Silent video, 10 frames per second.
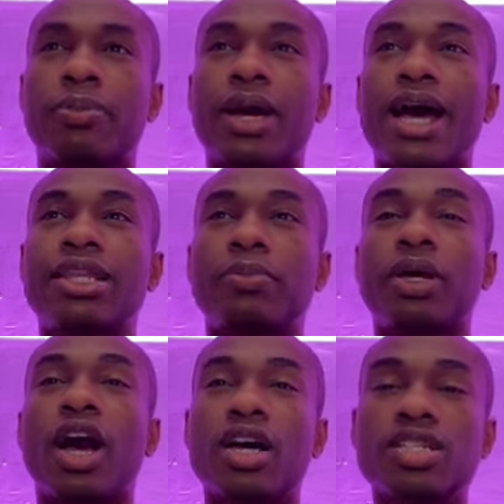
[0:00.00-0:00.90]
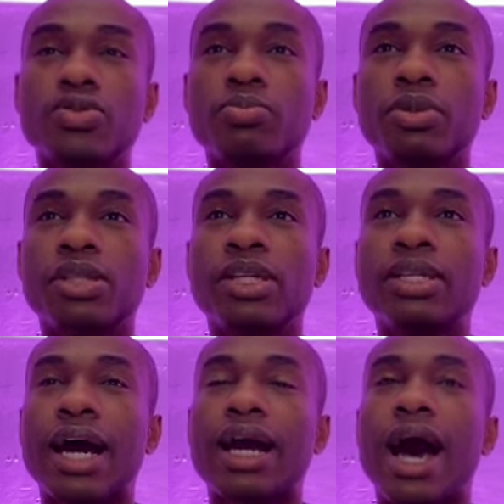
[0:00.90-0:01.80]
I think because I was bullied
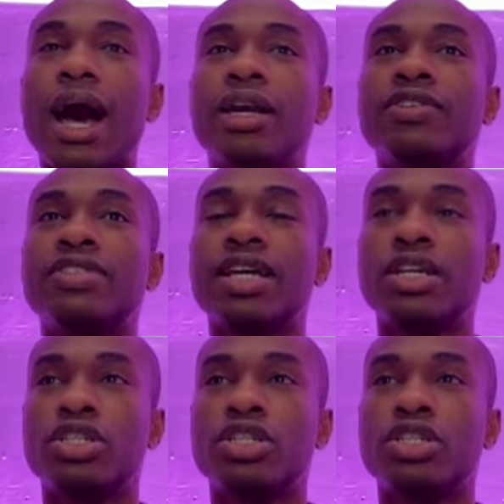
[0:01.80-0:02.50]
I kind of stayed